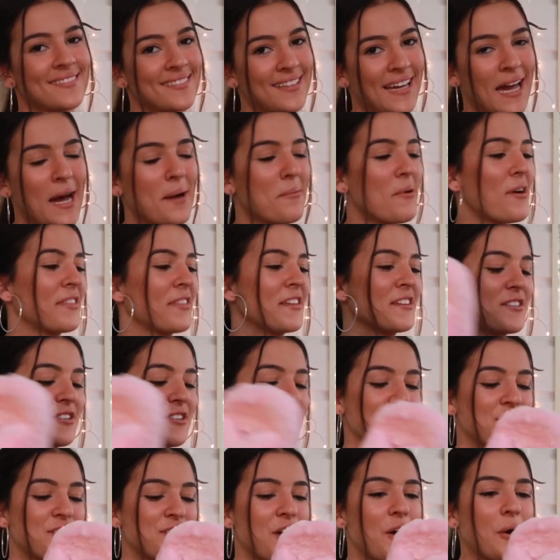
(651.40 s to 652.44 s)
Come on, these are
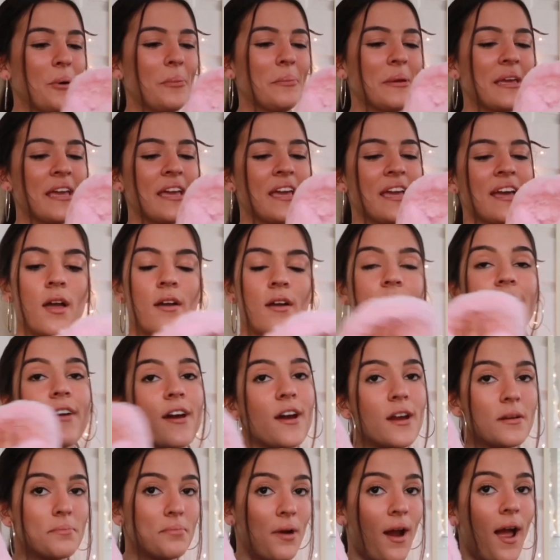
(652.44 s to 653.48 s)
so me.
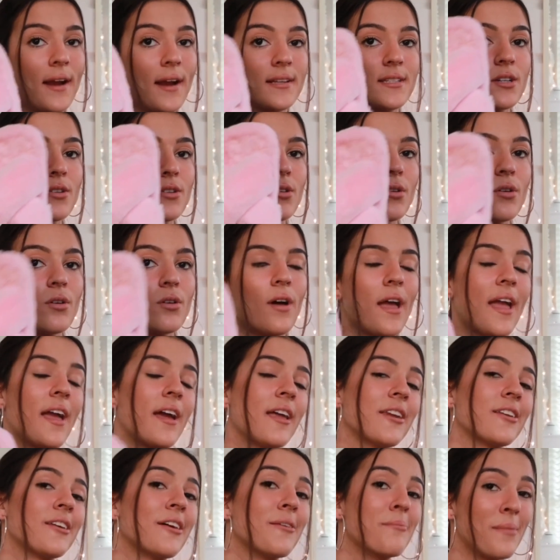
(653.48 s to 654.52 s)
Very practical
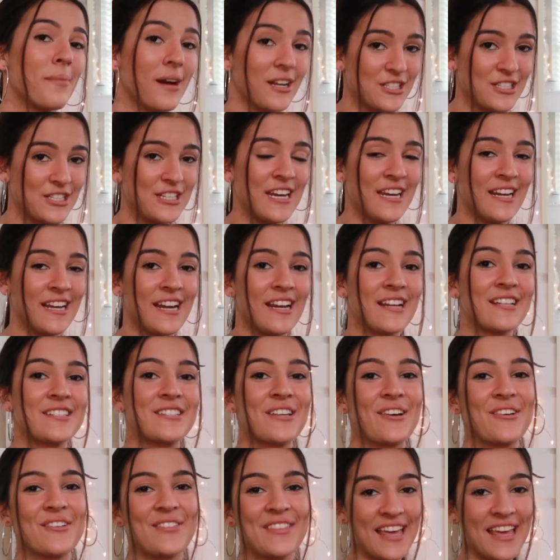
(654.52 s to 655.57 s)
and much needed.
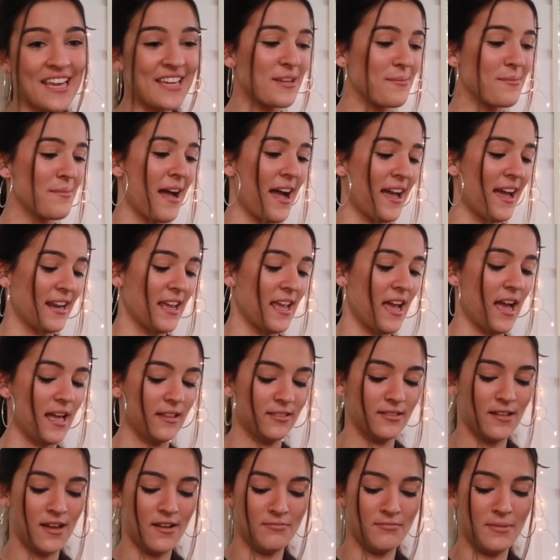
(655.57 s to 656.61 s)
So thank you, Maddie. I
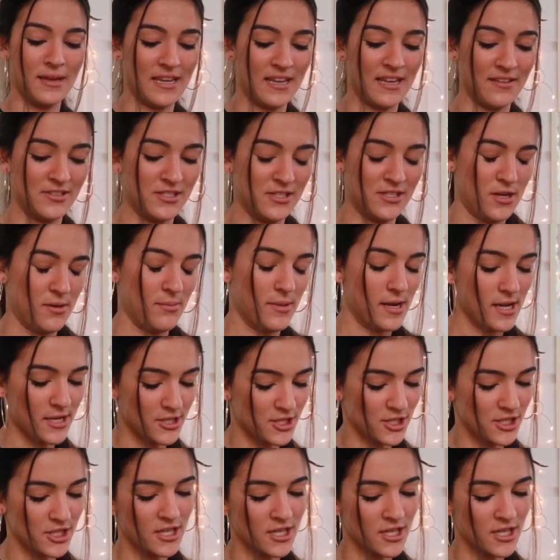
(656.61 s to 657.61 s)
love my gifts so much.